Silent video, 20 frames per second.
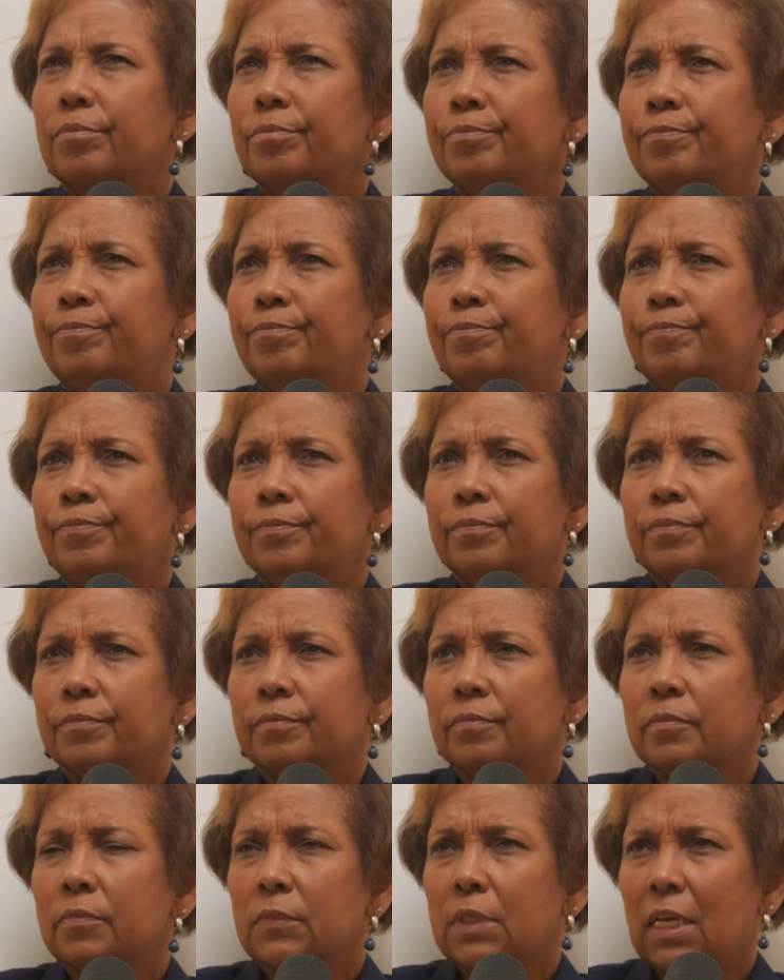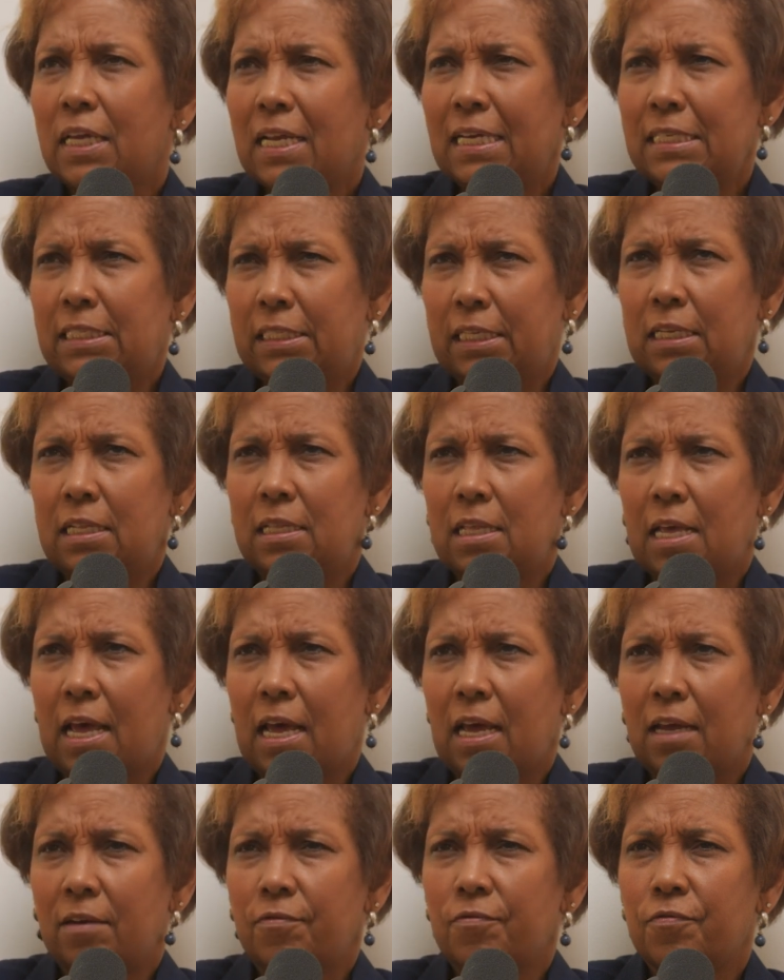And I did
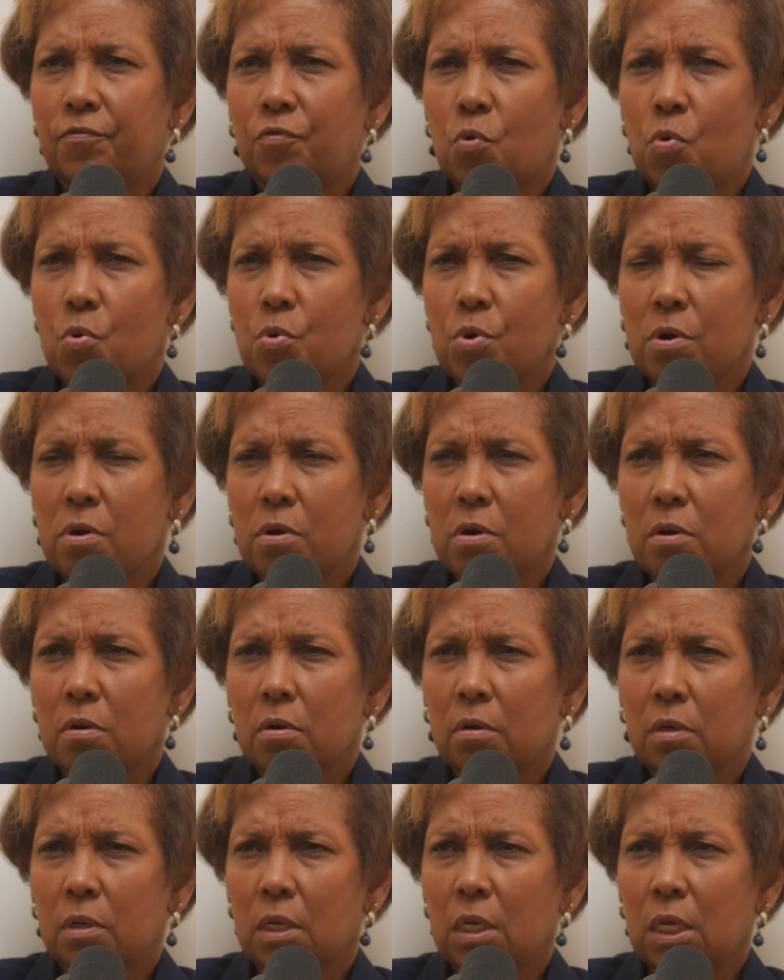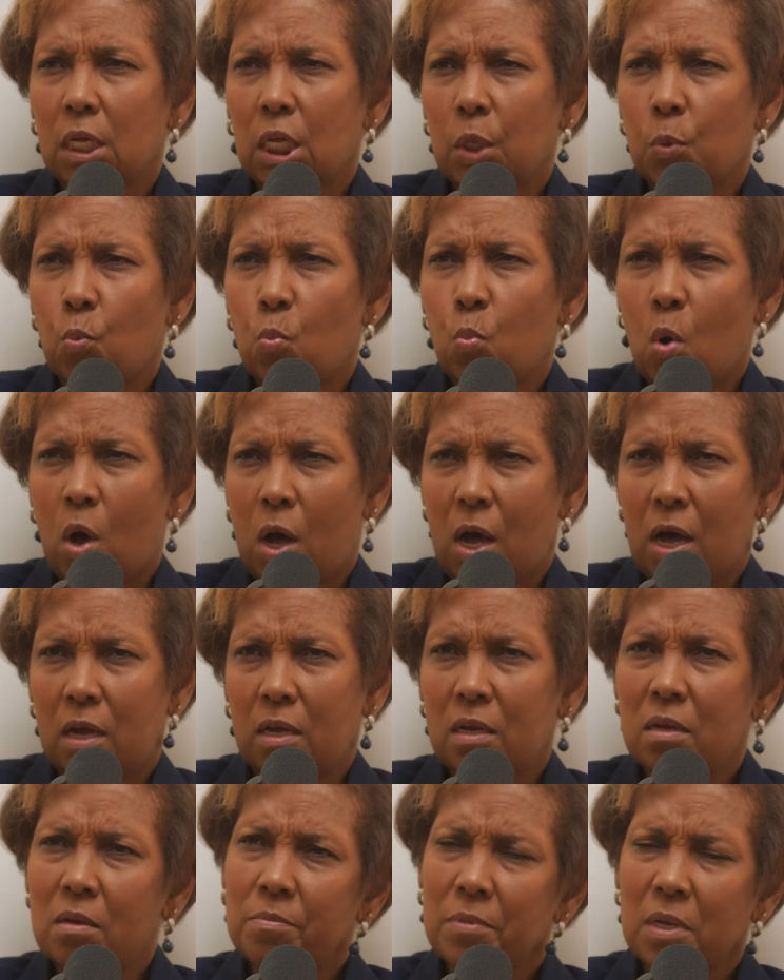that for a
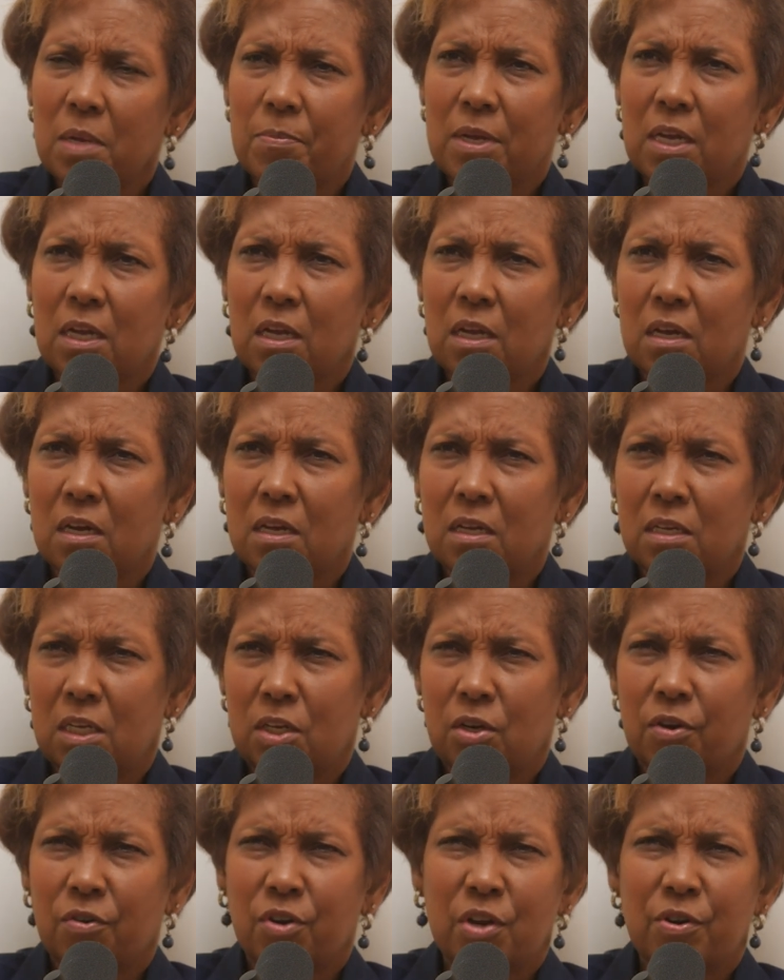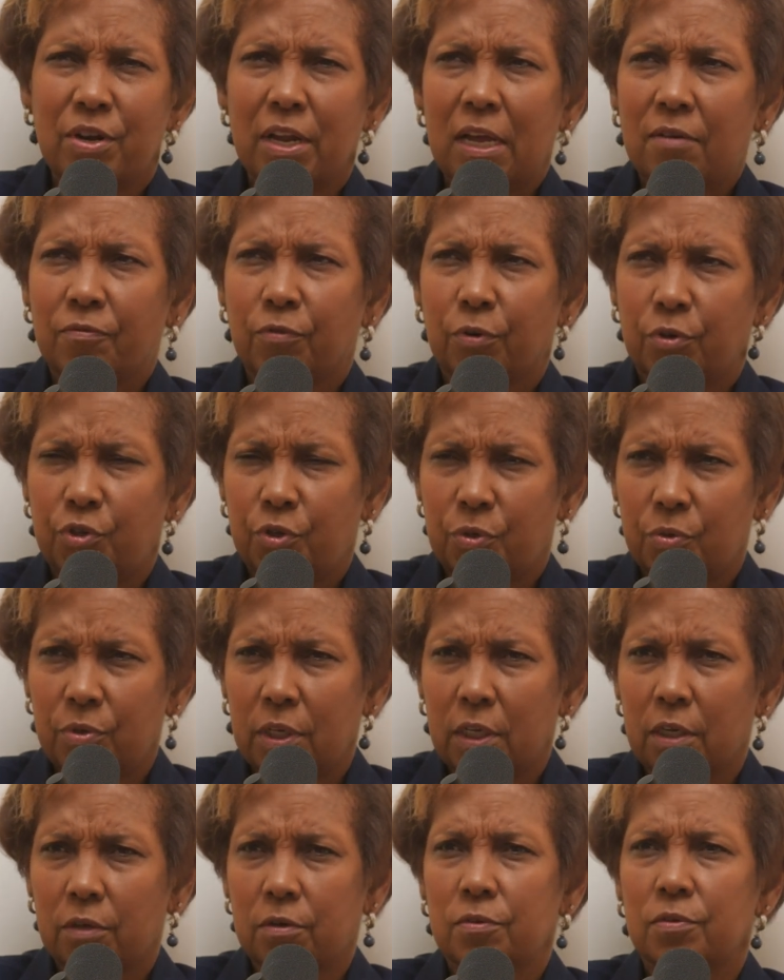while, maybe a year and a half or 2
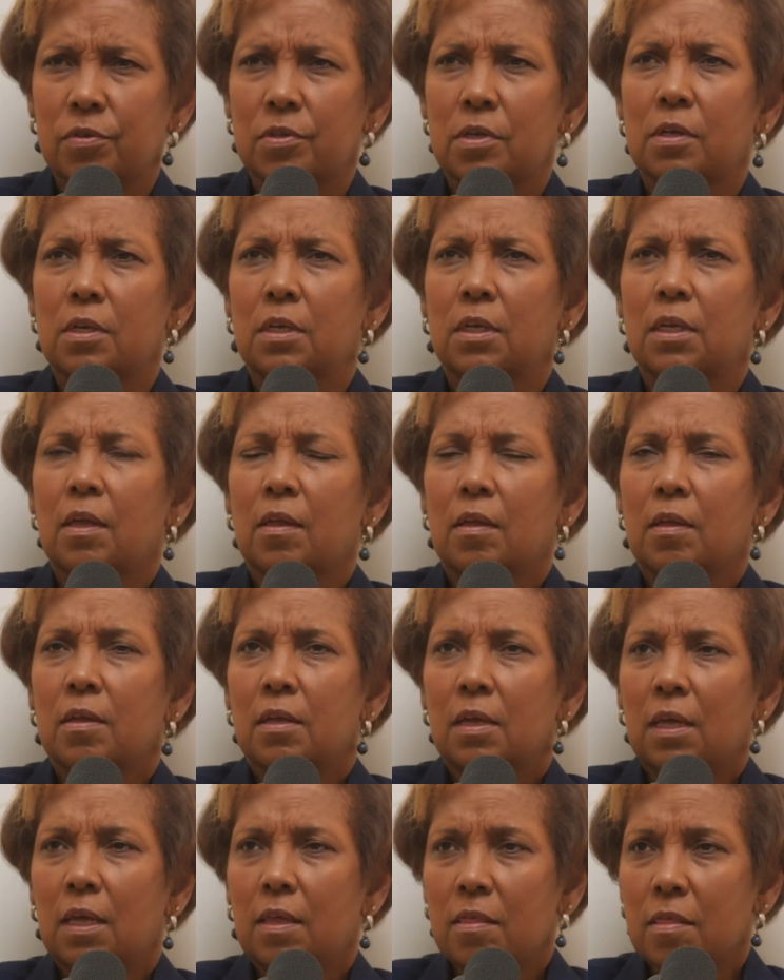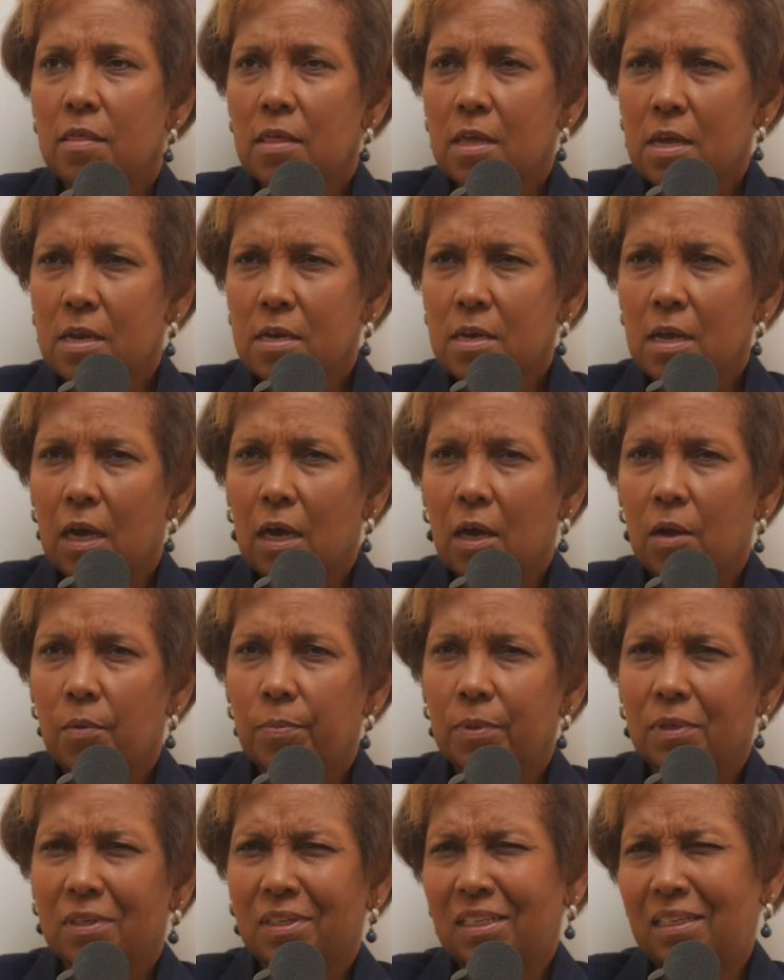years. And then I
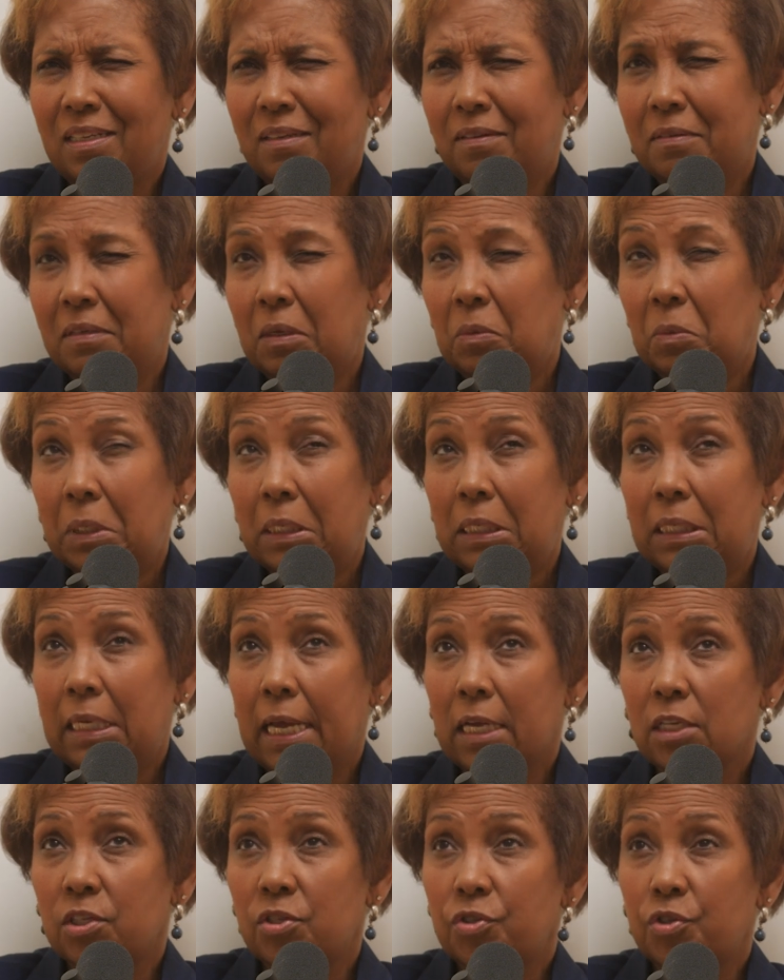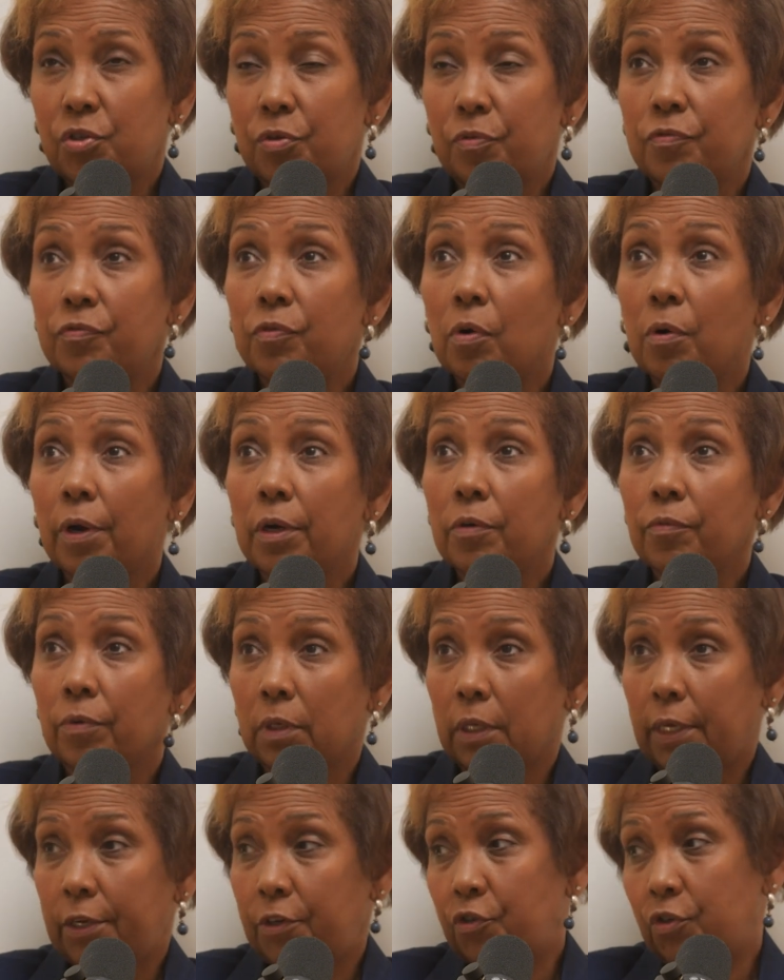believe I went next to foreign
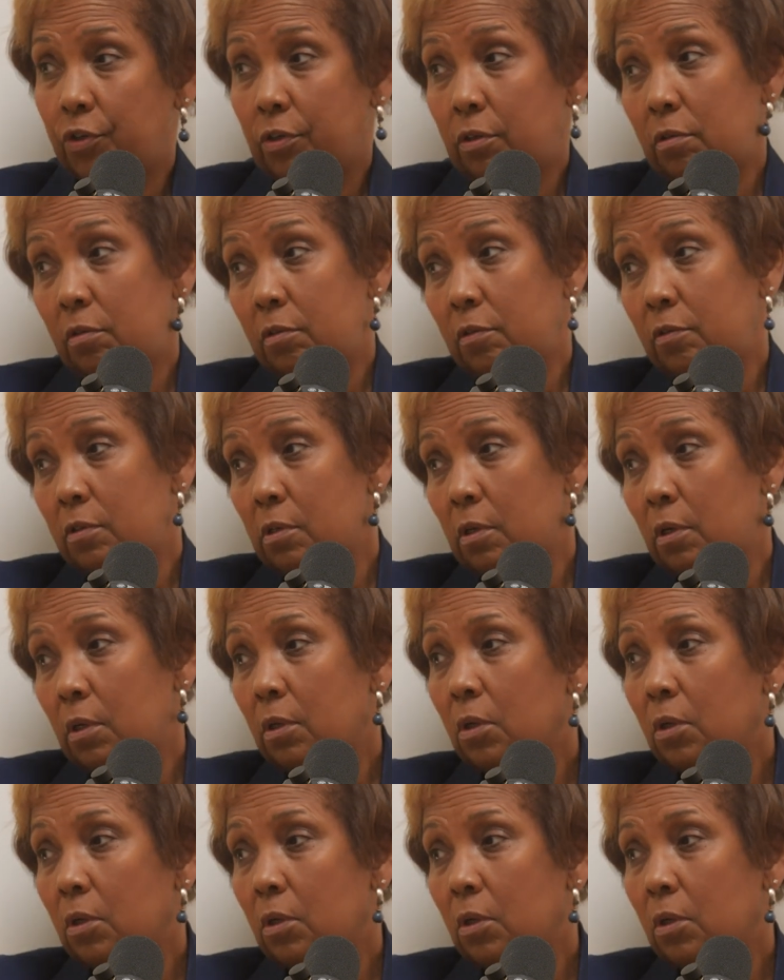relations.